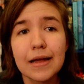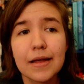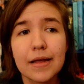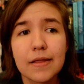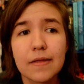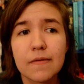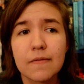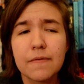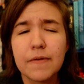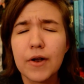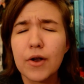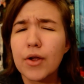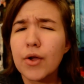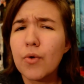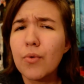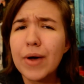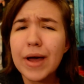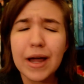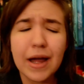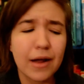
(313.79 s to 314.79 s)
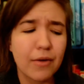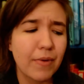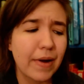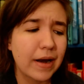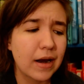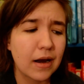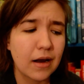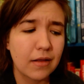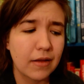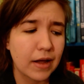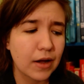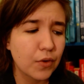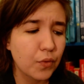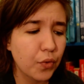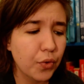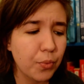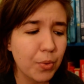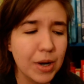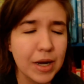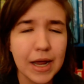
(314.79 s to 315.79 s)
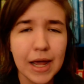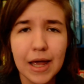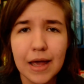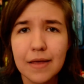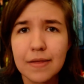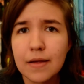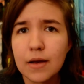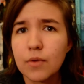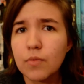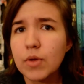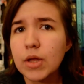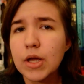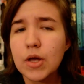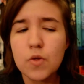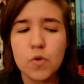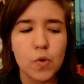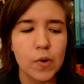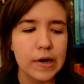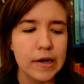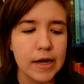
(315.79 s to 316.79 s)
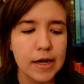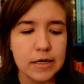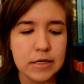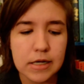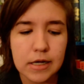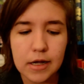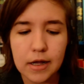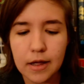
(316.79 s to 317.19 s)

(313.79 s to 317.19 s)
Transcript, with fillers: It's very quick. I read it in like three days and I really enjoyed it.